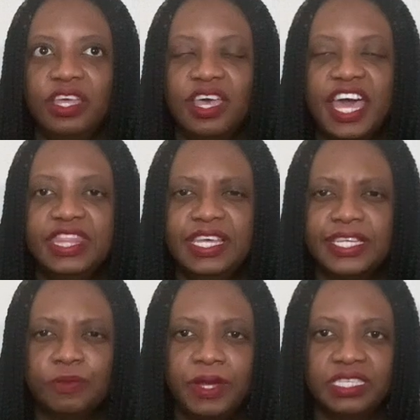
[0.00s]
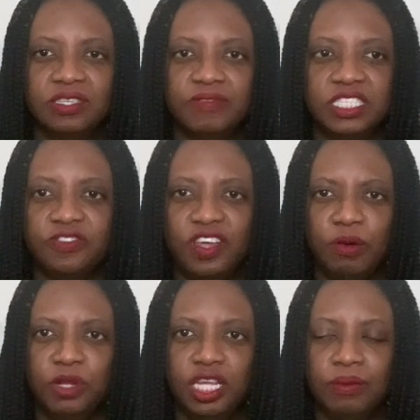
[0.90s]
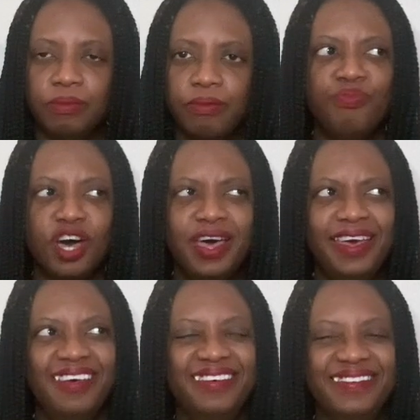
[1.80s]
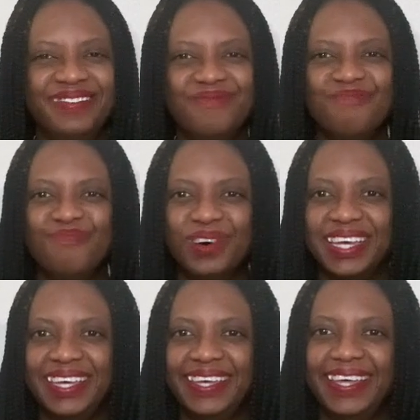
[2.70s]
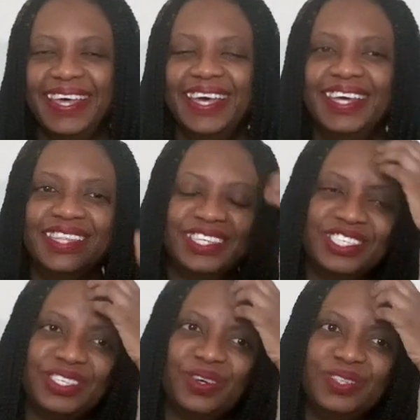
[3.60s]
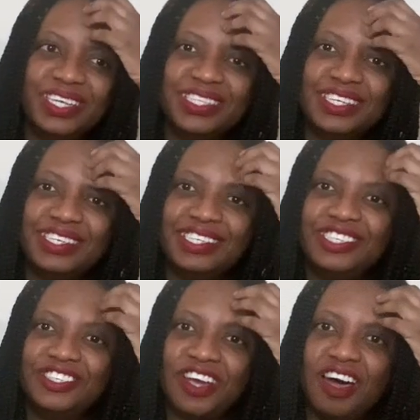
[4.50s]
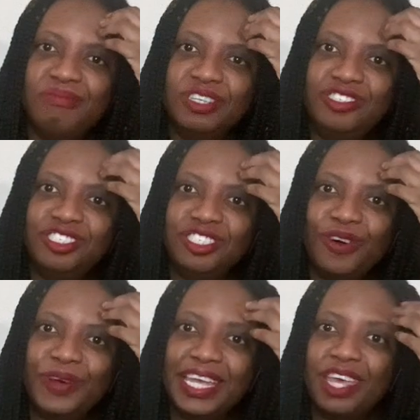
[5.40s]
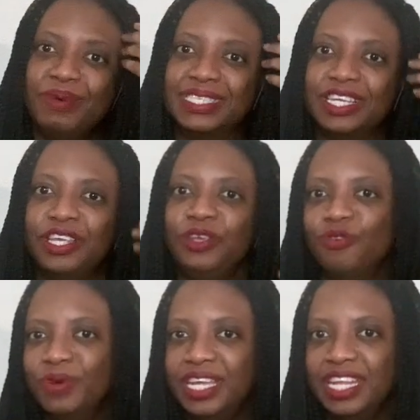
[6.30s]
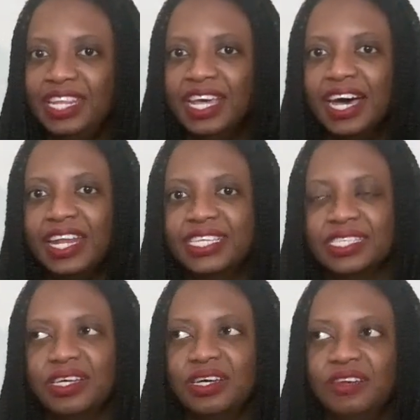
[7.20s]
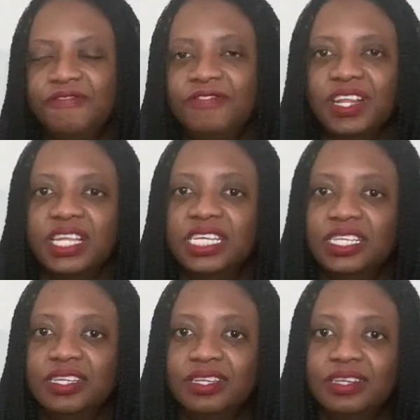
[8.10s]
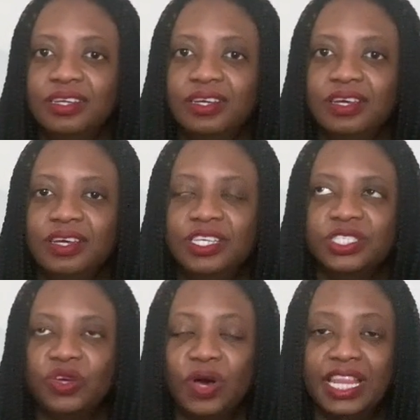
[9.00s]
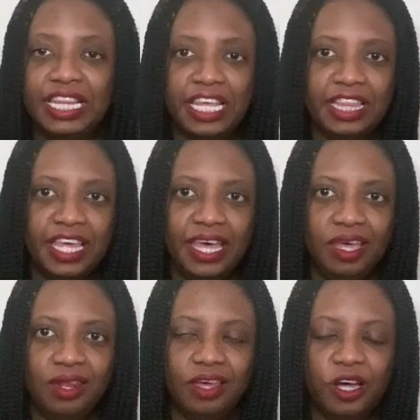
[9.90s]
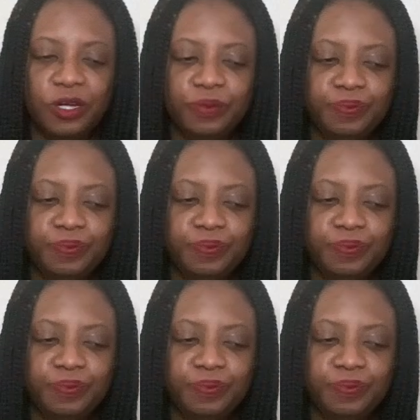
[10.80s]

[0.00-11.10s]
at the expense of his family. But the show does a good job in showing him as a human and not as a villain. So I like that. I